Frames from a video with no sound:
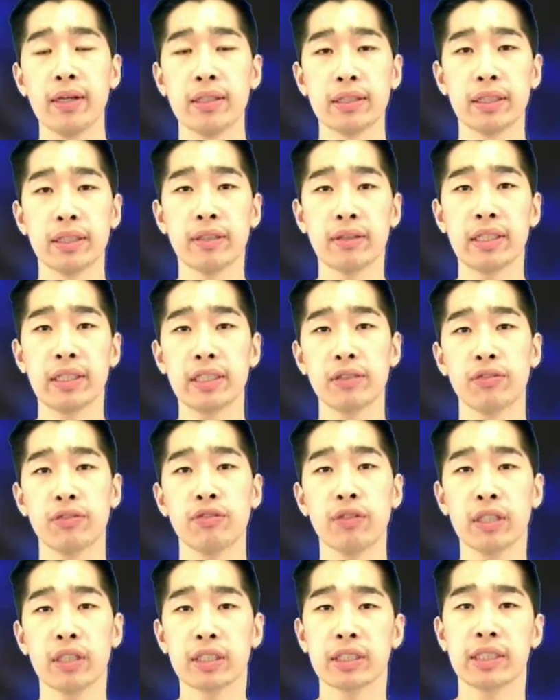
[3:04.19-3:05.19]
So this
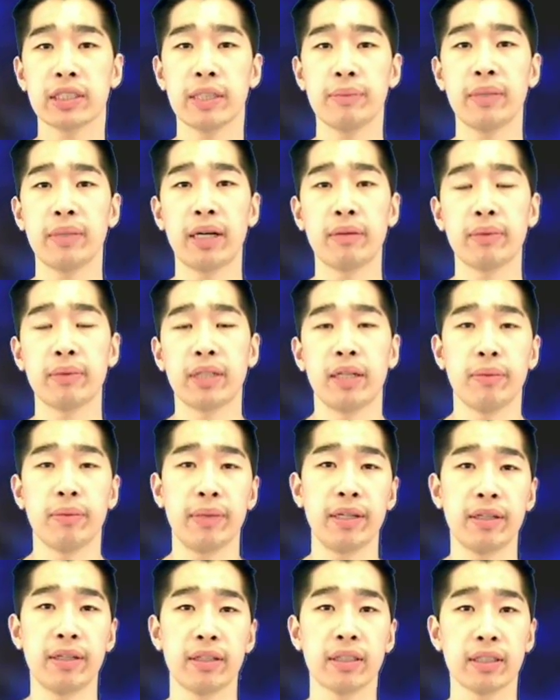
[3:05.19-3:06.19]
first tip that I'm going to
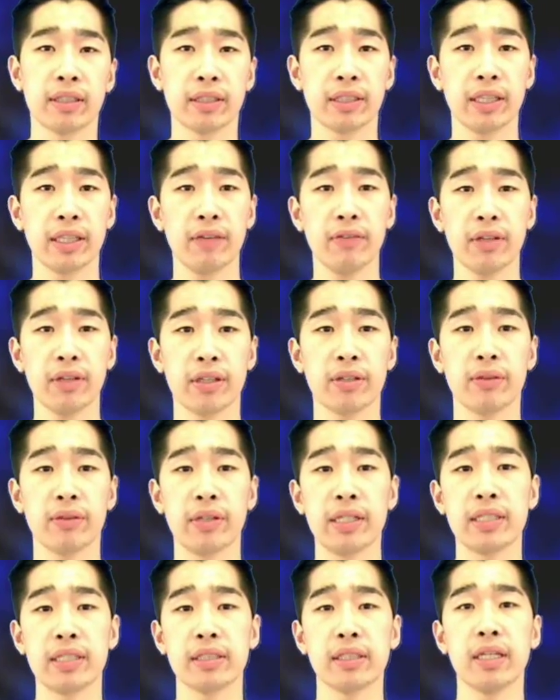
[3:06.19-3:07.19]
be giving you
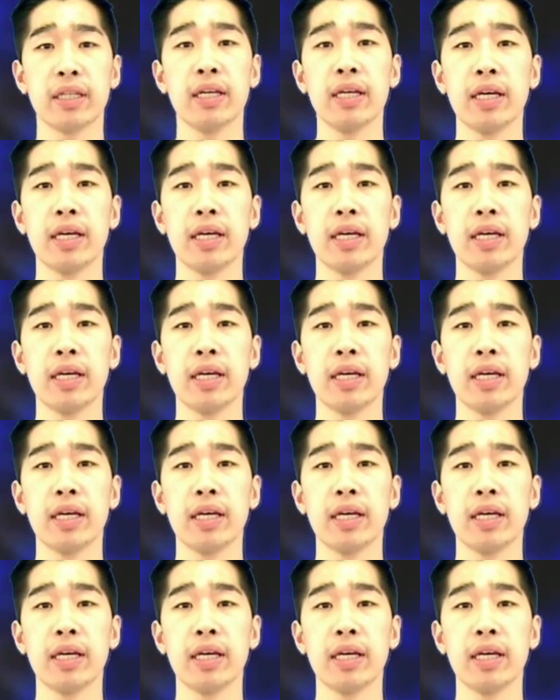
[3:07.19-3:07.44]
is